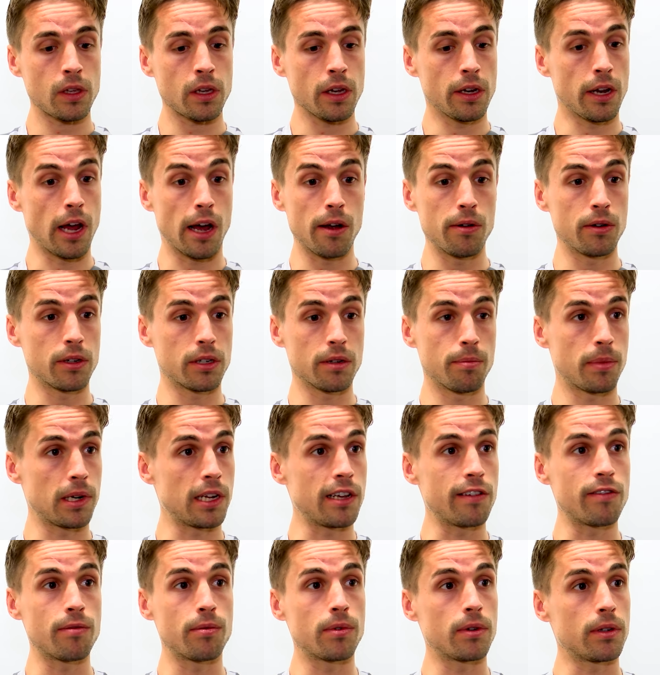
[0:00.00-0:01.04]
no, it was
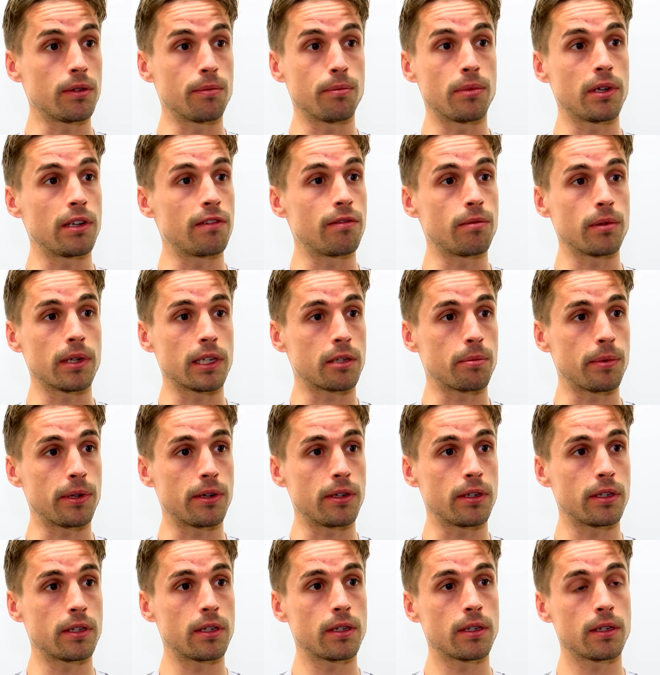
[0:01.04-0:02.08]
unbelievable, unbelievable
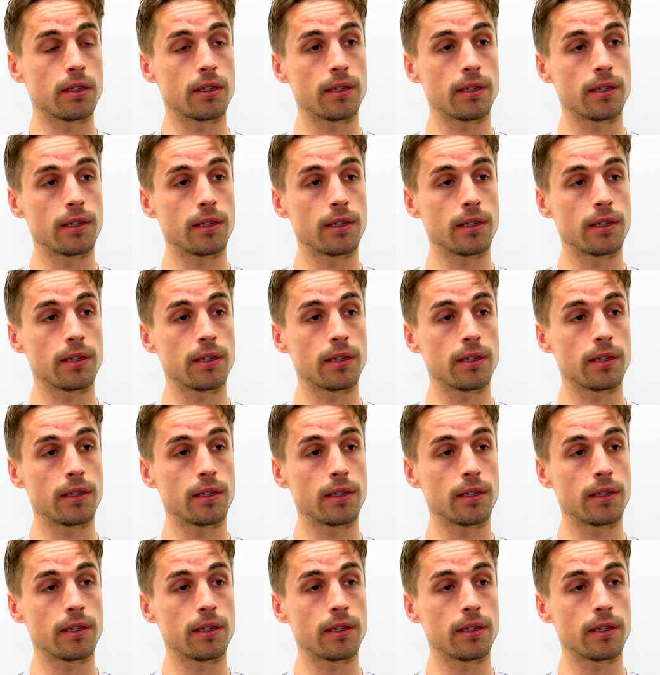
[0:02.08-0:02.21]
experience.